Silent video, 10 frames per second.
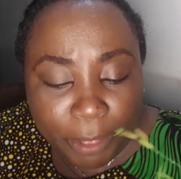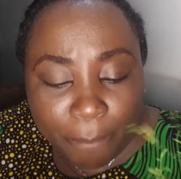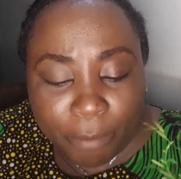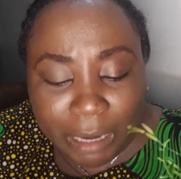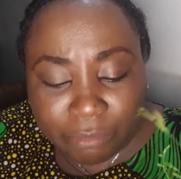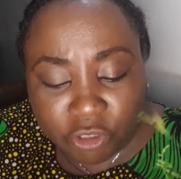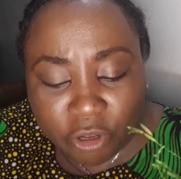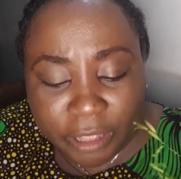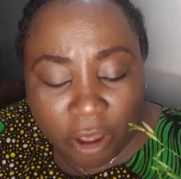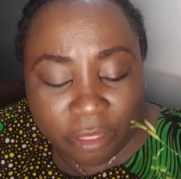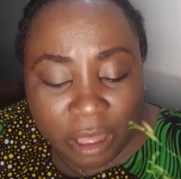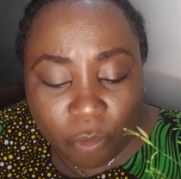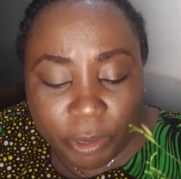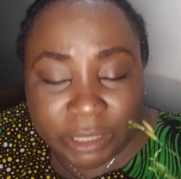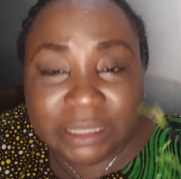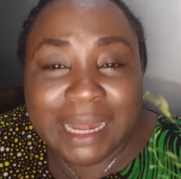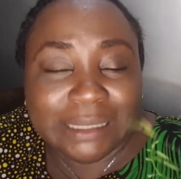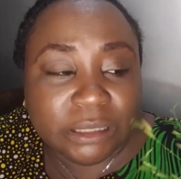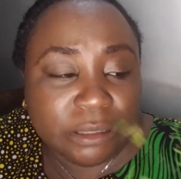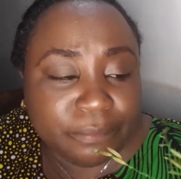But I'm sure there are other ways that
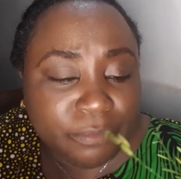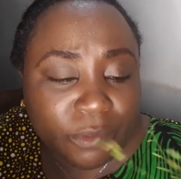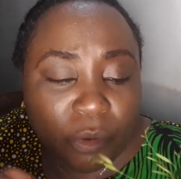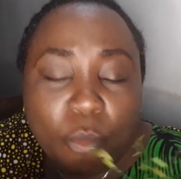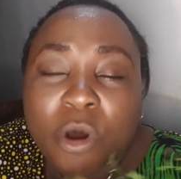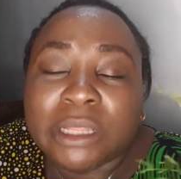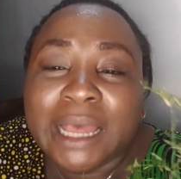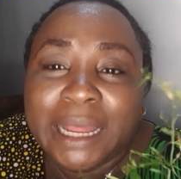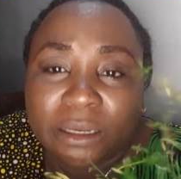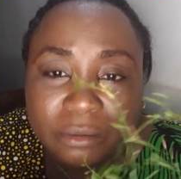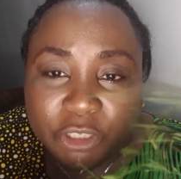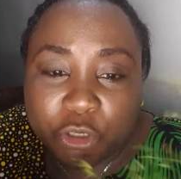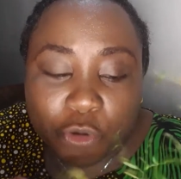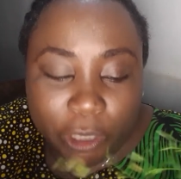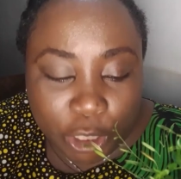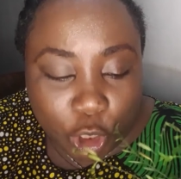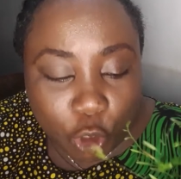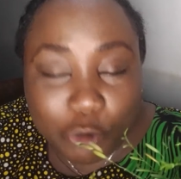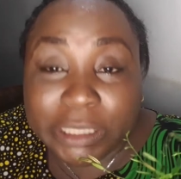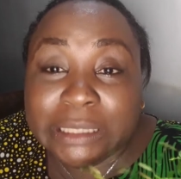one can, you know,
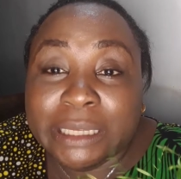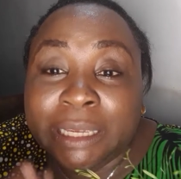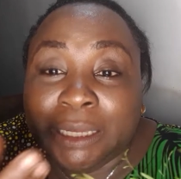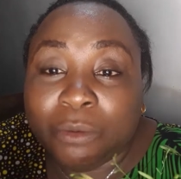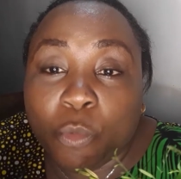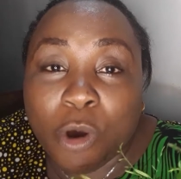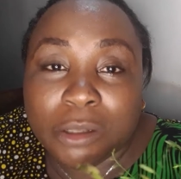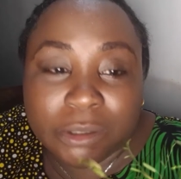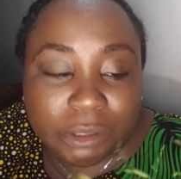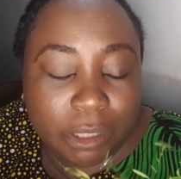include it in one's